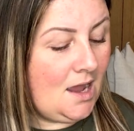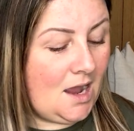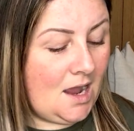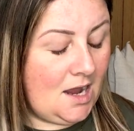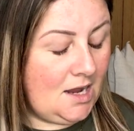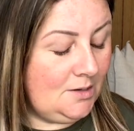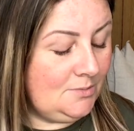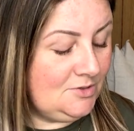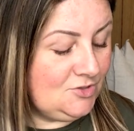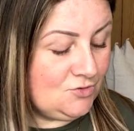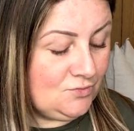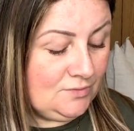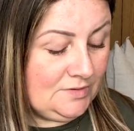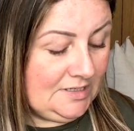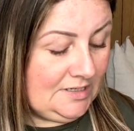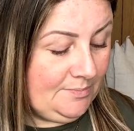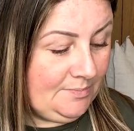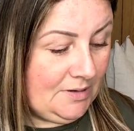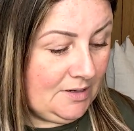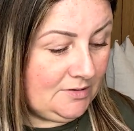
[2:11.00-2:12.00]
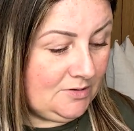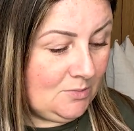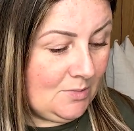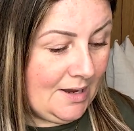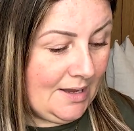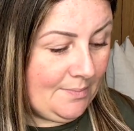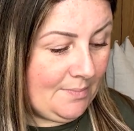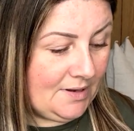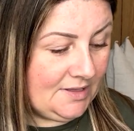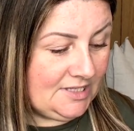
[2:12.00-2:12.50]
I was really blown
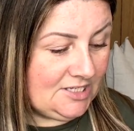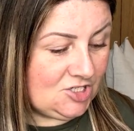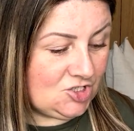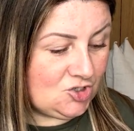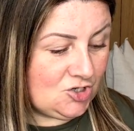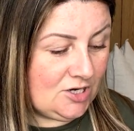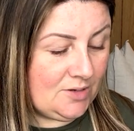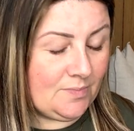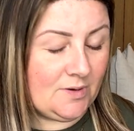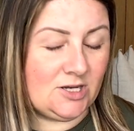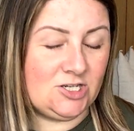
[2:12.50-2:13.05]
away by this trip.